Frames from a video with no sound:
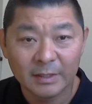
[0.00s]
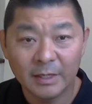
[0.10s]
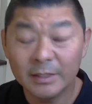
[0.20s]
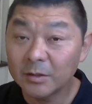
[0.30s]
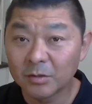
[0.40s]

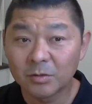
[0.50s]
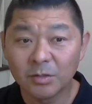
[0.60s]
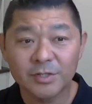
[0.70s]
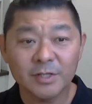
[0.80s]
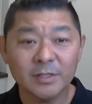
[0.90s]
And in
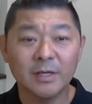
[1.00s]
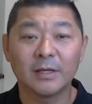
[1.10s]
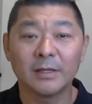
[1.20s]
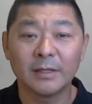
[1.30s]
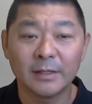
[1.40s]
conclusion,
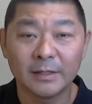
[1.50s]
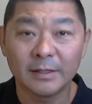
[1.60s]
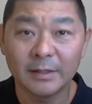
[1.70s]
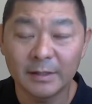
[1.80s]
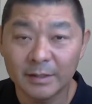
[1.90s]

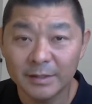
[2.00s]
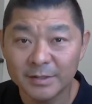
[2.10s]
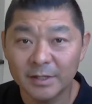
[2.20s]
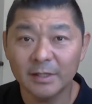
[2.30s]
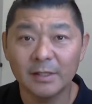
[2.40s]

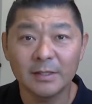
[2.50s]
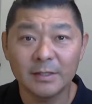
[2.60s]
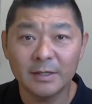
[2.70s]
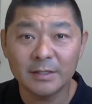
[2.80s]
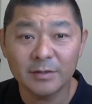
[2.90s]
certainly
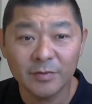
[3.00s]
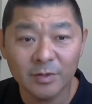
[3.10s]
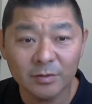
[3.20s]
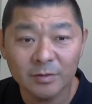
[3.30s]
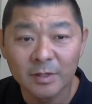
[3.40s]
the
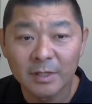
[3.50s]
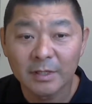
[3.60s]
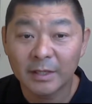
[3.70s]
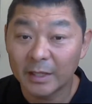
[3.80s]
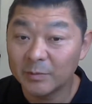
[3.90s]
interview
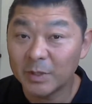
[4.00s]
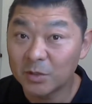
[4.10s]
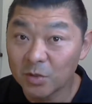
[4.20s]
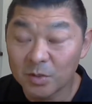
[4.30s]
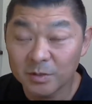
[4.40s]
can be
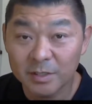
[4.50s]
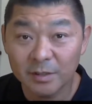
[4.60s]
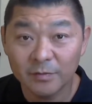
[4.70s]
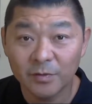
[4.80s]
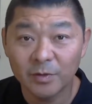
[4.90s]

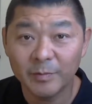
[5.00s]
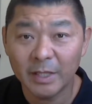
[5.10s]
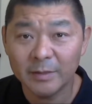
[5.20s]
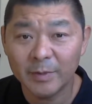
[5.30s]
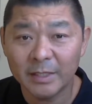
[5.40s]
daunting for
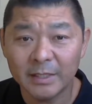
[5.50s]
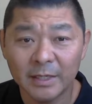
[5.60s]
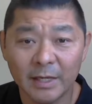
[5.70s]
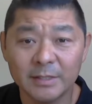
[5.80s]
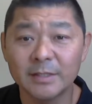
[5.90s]
many
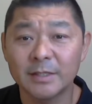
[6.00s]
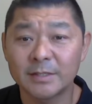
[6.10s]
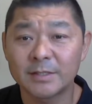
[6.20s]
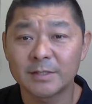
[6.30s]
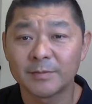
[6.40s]

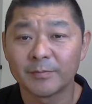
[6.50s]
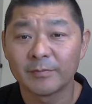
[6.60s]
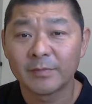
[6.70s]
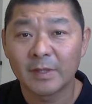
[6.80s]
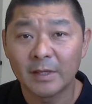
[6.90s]
candidates.
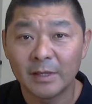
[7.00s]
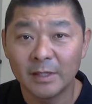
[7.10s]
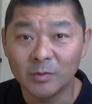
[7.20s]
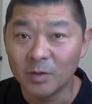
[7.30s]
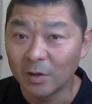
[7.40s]

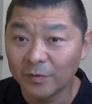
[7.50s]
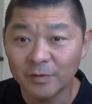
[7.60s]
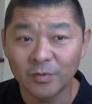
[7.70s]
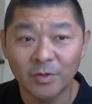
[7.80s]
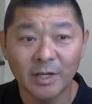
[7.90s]
And we
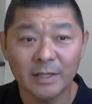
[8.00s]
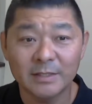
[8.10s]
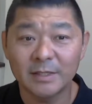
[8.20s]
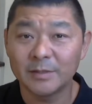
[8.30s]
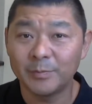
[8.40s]
often
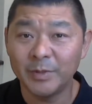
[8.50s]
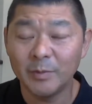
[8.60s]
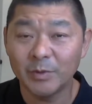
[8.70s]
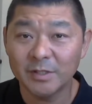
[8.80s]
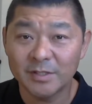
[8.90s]
forget that the
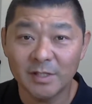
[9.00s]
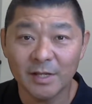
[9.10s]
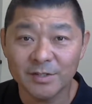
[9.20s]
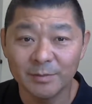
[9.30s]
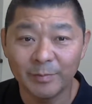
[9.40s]
people in the
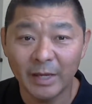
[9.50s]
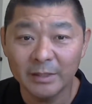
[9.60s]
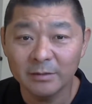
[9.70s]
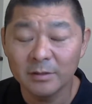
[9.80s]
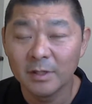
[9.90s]
selection
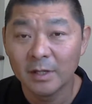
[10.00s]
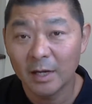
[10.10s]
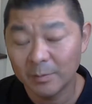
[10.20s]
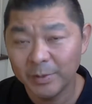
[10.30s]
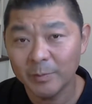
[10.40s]
panel
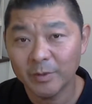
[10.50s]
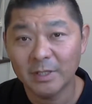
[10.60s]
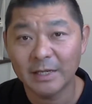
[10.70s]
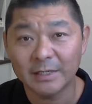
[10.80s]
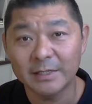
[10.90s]
are people
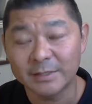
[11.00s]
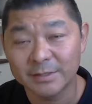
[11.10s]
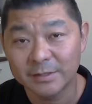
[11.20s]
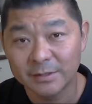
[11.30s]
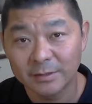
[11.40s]
like
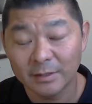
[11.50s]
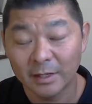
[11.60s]
us.